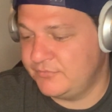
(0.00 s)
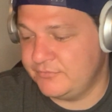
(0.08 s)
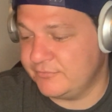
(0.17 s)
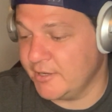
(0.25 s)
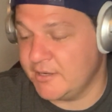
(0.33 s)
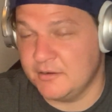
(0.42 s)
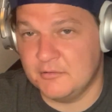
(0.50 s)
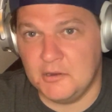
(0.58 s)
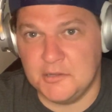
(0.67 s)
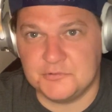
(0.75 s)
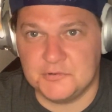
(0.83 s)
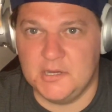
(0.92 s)
Freaking
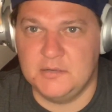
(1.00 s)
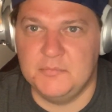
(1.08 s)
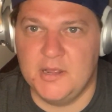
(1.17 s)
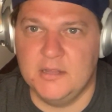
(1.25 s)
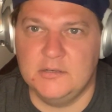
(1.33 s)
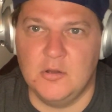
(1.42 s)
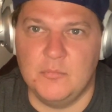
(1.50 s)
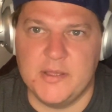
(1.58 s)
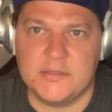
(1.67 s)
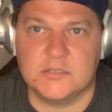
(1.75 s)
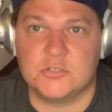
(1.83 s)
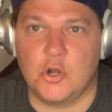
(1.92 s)
great trade, man. Don't
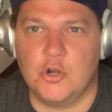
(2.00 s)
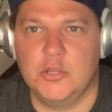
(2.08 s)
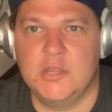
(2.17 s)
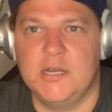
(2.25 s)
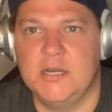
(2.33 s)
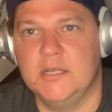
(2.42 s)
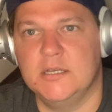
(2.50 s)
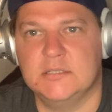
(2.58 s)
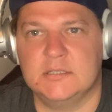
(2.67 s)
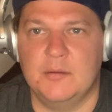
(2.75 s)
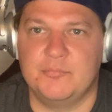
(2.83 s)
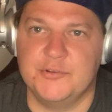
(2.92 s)
make this harder than it
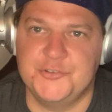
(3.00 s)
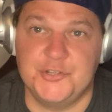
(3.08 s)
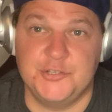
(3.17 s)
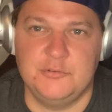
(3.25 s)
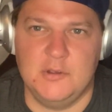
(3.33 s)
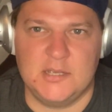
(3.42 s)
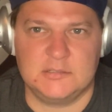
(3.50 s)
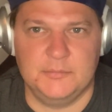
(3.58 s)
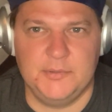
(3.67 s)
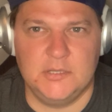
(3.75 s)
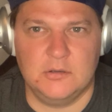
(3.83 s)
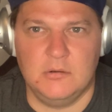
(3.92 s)
is. I appreciate you
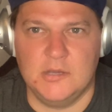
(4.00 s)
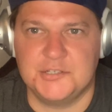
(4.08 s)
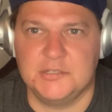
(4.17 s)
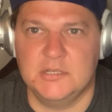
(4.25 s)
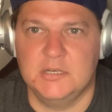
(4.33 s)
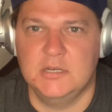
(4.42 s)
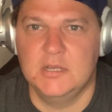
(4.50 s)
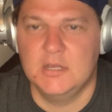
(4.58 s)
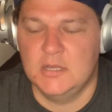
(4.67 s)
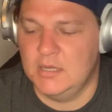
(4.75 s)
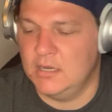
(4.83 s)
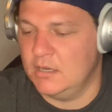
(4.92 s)
asking me the question.
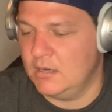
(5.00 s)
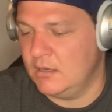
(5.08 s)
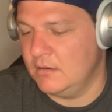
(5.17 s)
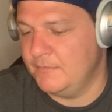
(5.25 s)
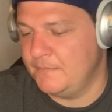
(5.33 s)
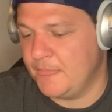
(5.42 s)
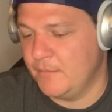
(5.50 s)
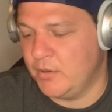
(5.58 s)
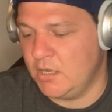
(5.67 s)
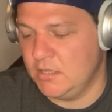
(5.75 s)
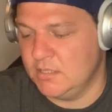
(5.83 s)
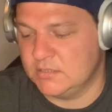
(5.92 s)

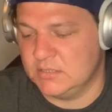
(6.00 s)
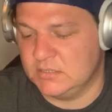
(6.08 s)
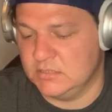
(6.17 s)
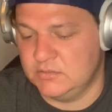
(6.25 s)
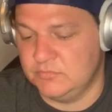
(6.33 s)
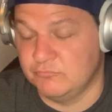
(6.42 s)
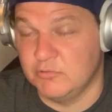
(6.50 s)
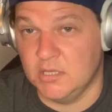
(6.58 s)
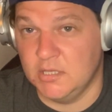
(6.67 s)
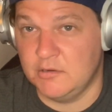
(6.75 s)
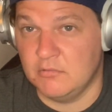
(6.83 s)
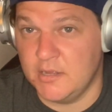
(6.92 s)
But this is a
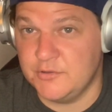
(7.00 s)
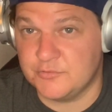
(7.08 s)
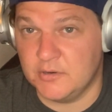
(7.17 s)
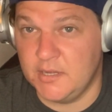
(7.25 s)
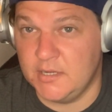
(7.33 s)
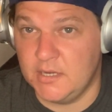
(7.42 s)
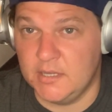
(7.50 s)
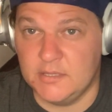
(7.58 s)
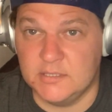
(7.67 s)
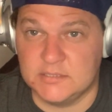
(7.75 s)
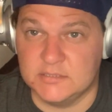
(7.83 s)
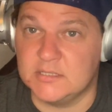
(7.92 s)
really great trade, and
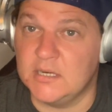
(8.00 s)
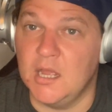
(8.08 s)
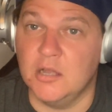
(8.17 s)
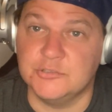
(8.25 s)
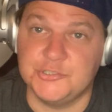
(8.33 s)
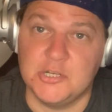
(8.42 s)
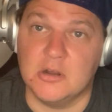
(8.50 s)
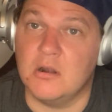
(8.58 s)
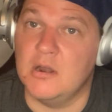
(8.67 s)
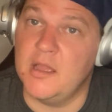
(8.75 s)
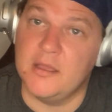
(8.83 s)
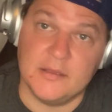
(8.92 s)
this is an
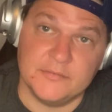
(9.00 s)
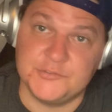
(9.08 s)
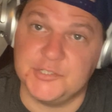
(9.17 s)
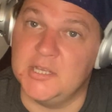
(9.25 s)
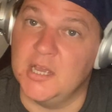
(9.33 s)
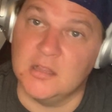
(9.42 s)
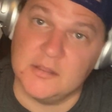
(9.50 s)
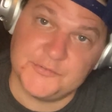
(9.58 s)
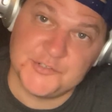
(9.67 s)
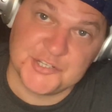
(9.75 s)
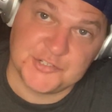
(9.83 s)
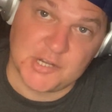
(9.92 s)
LGR, AFG,
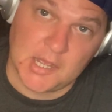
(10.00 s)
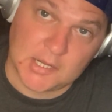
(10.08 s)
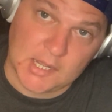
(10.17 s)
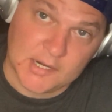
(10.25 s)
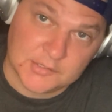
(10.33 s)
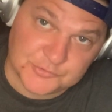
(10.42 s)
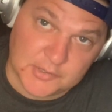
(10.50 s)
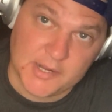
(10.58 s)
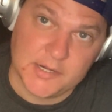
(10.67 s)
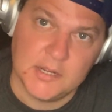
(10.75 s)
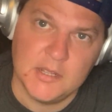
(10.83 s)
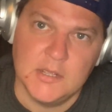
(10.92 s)
LFG kind of trade.